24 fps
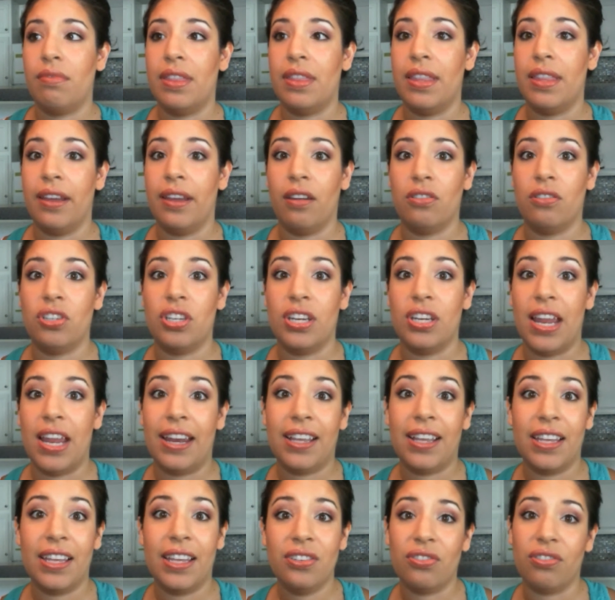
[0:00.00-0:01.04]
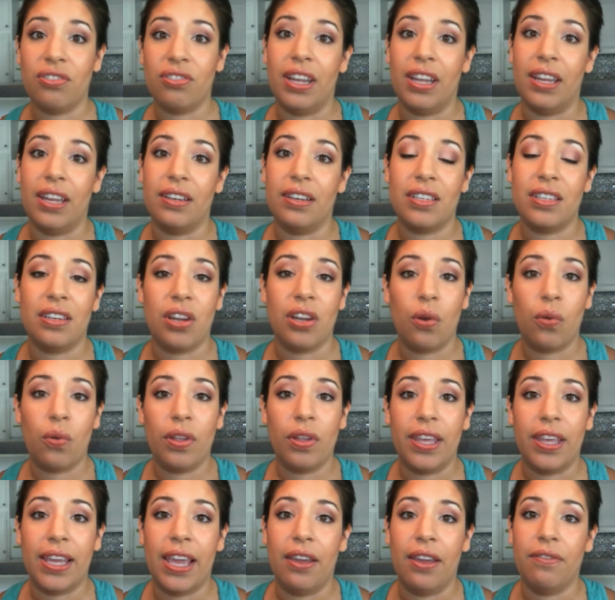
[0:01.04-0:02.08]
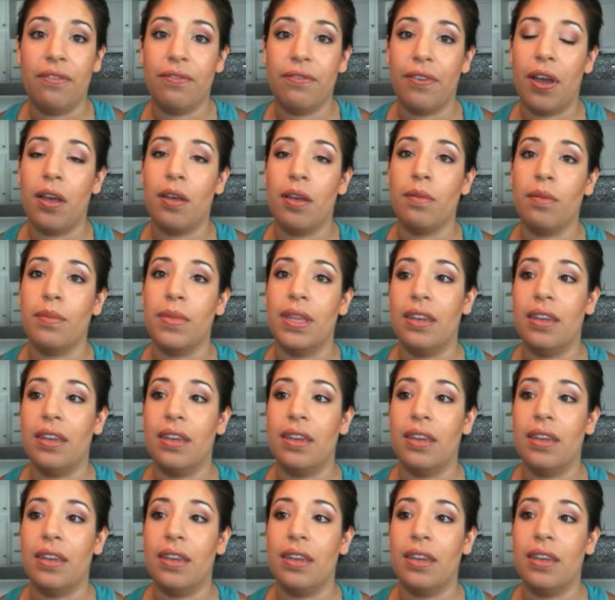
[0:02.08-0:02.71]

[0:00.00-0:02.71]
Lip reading: their genetic history and to know where they came from.